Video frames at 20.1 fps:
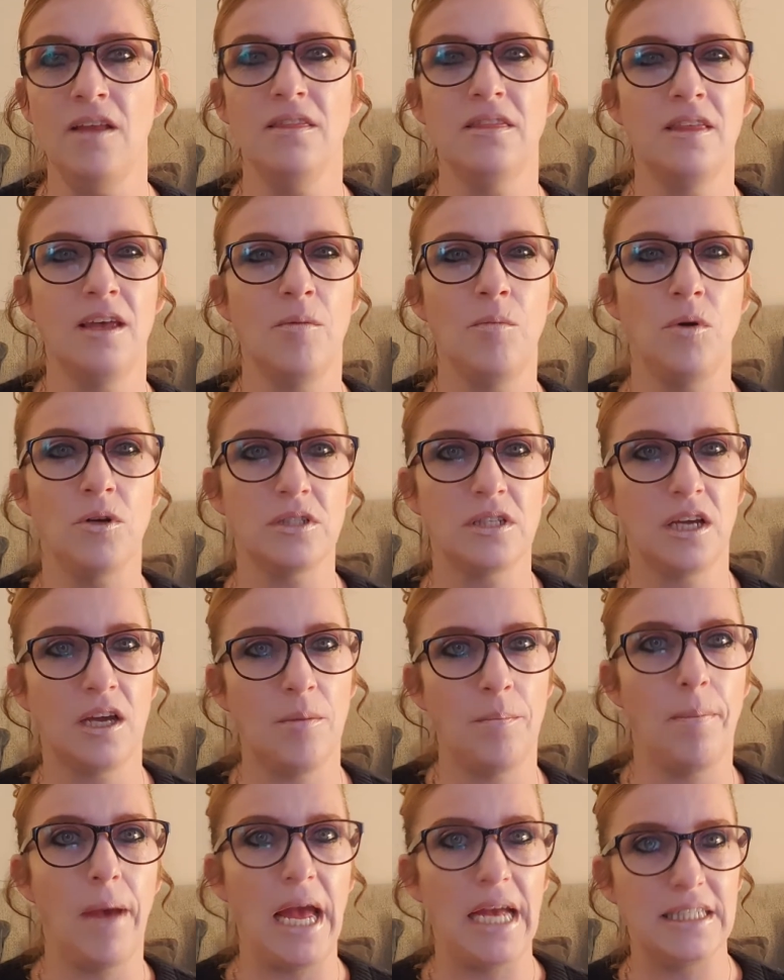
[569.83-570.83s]
there was a
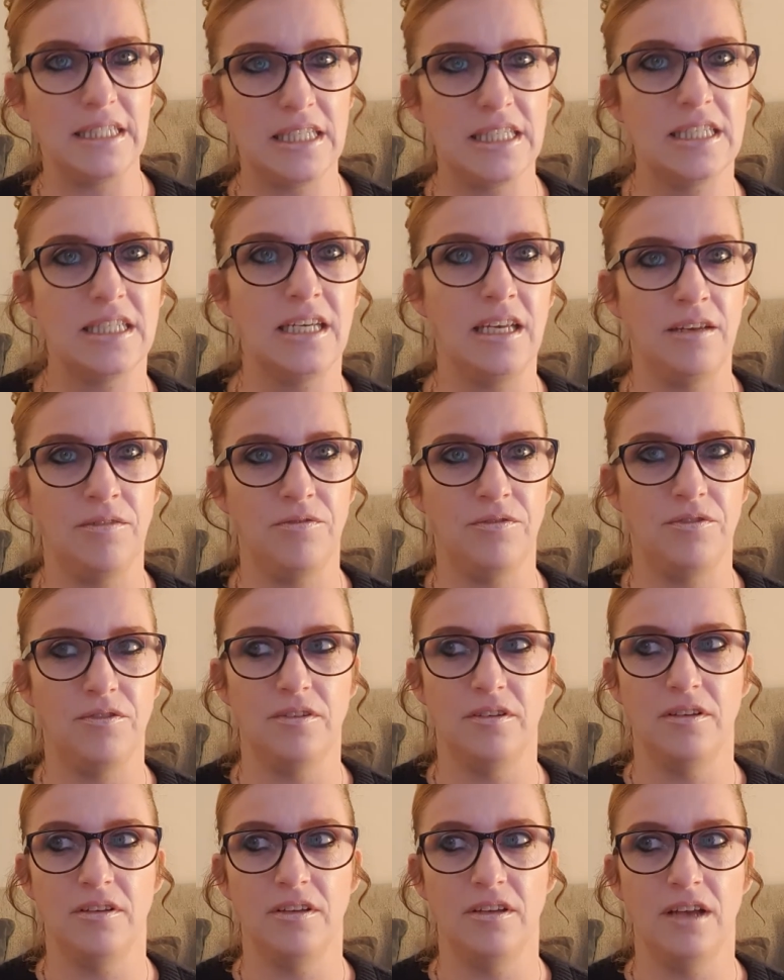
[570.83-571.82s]
competitive
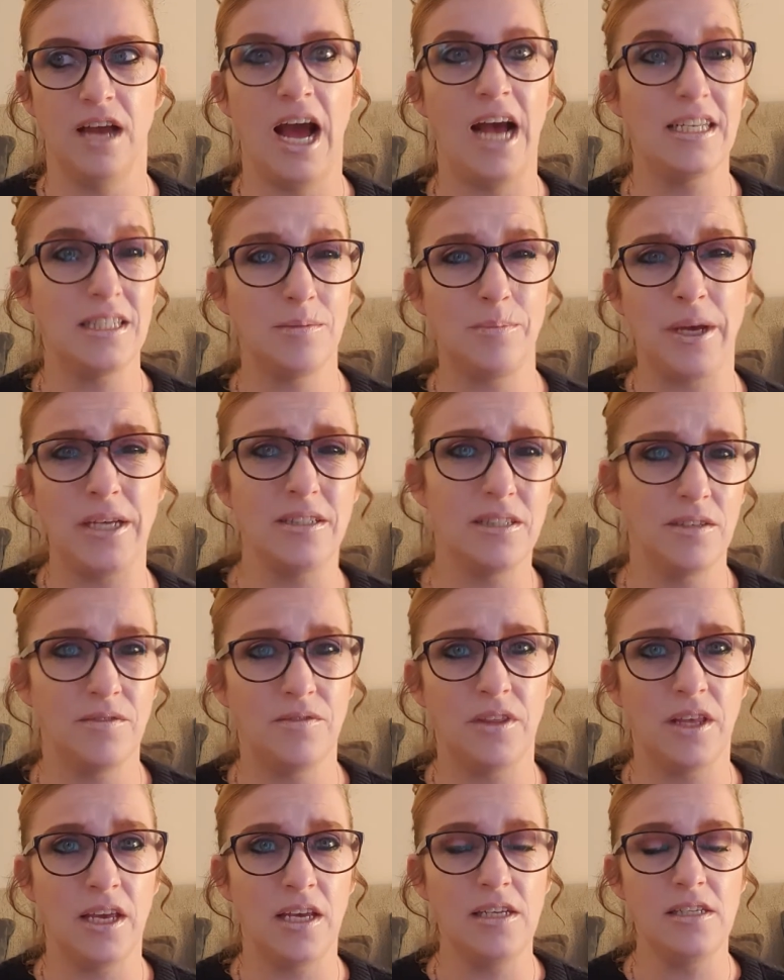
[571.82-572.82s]
aspect of
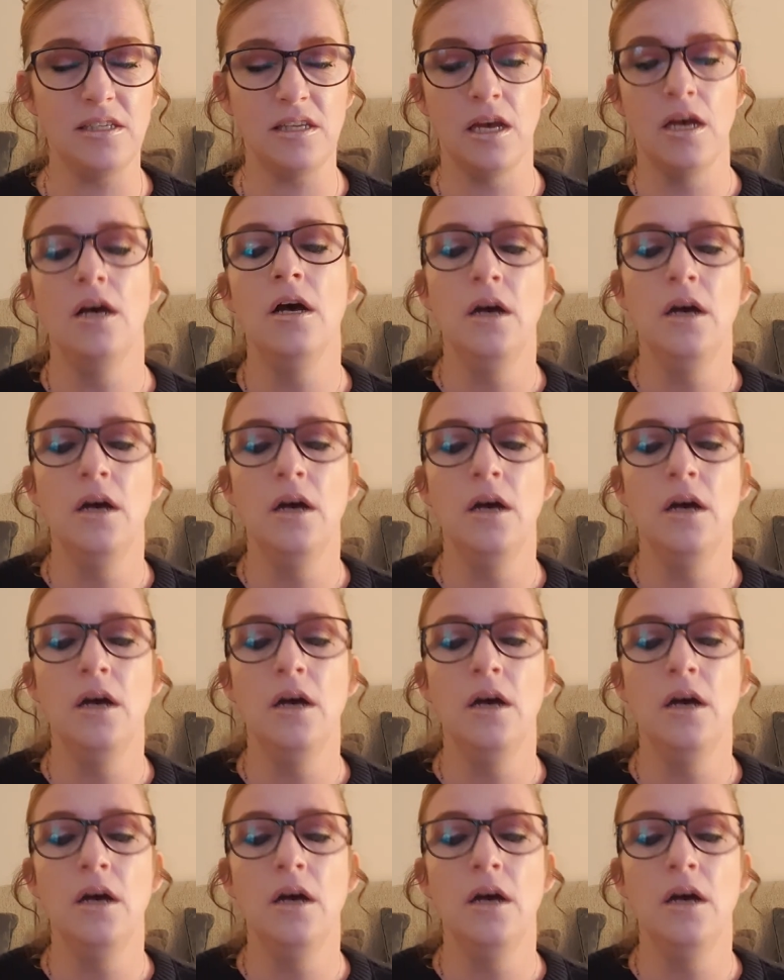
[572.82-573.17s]
this.